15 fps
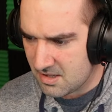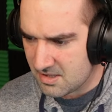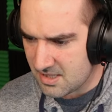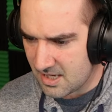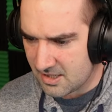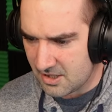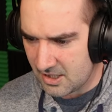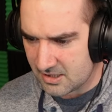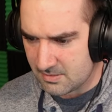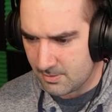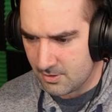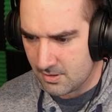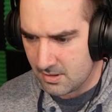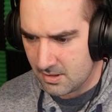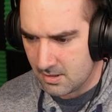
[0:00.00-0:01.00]
Is that a
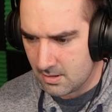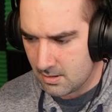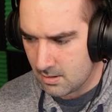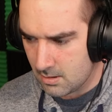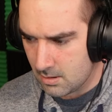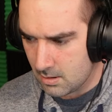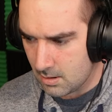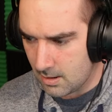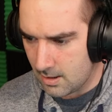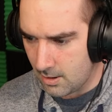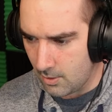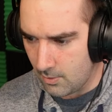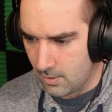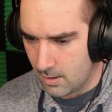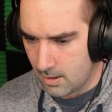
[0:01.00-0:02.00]
collectible?
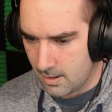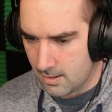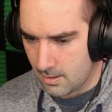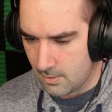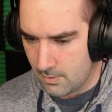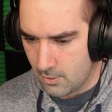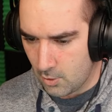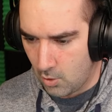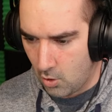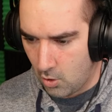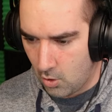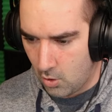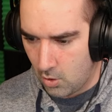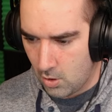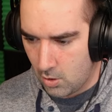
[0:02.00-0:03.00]
Uh-oh.
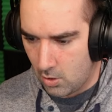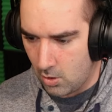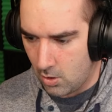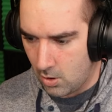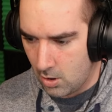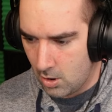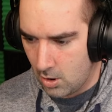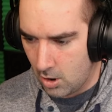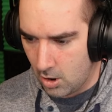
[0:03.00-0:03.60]
Uh-oh.